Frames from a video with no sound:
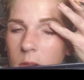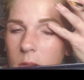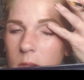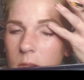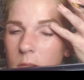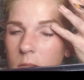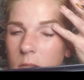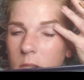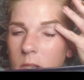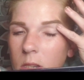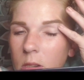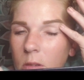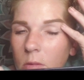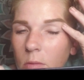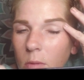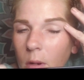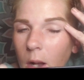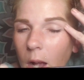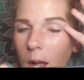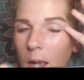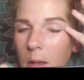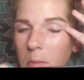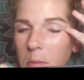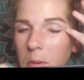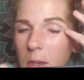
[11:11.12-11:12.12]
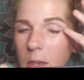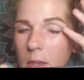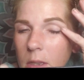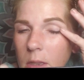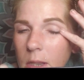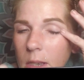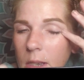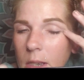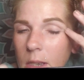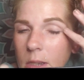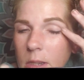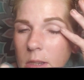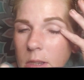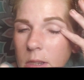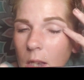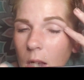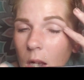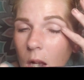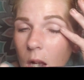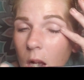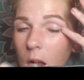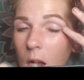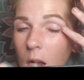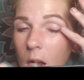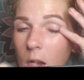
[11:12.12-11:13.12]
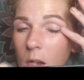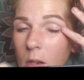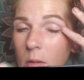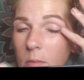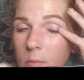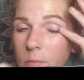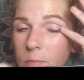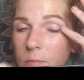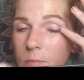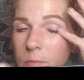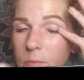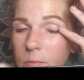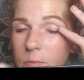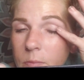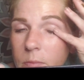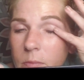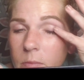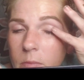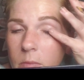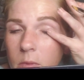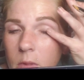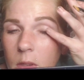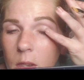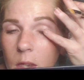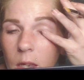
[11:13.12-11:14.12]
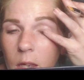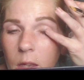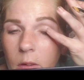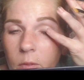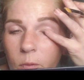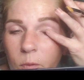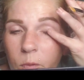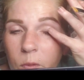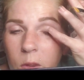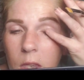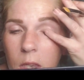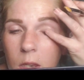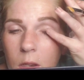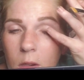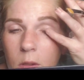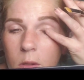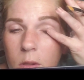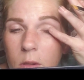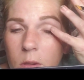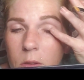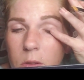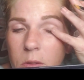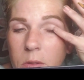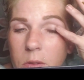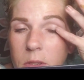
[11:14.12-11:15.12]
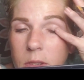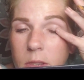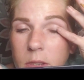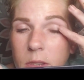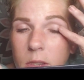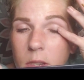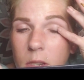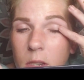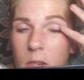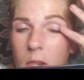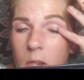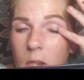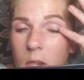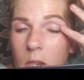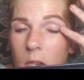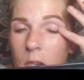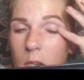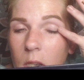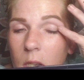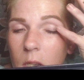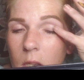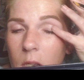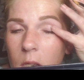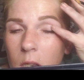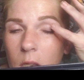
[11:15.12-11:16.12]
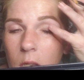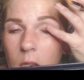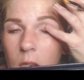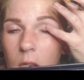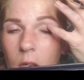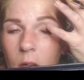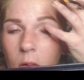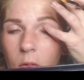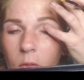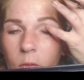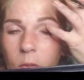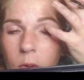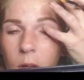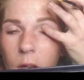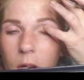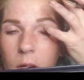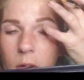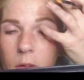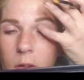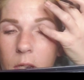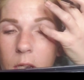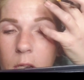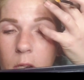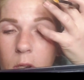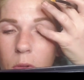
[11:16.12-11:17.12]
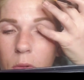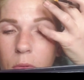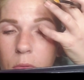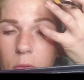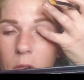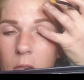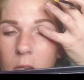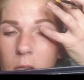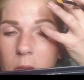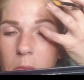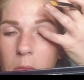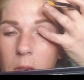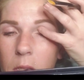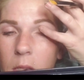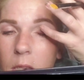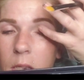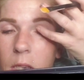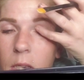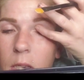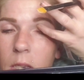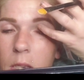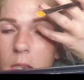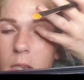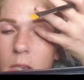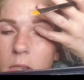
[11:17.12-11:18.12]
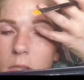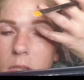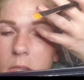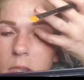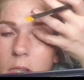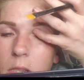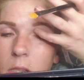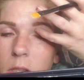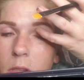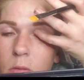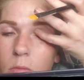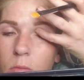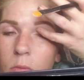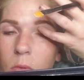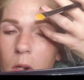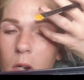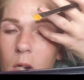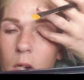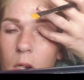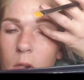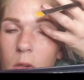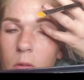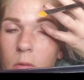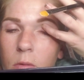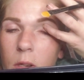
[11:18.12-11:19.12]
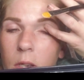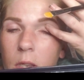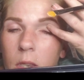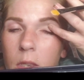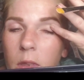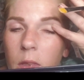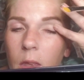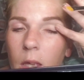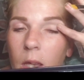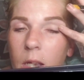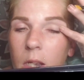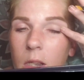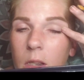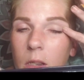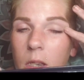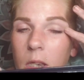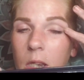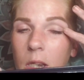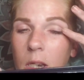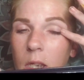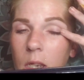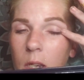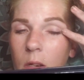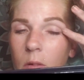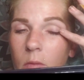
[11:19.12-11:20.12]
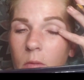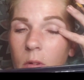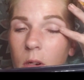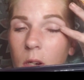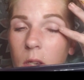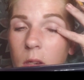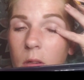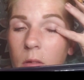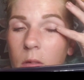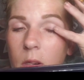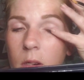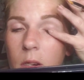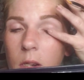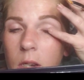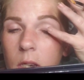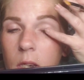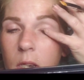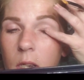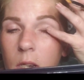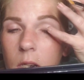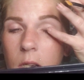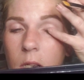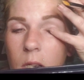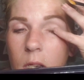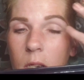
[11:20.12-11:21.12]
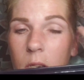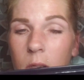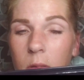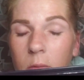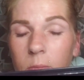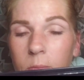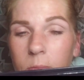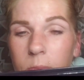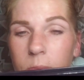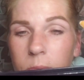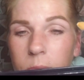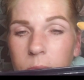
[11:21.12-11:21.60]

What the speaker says: describing this. It feels very creamy, easy to work with, like getting it where you need it.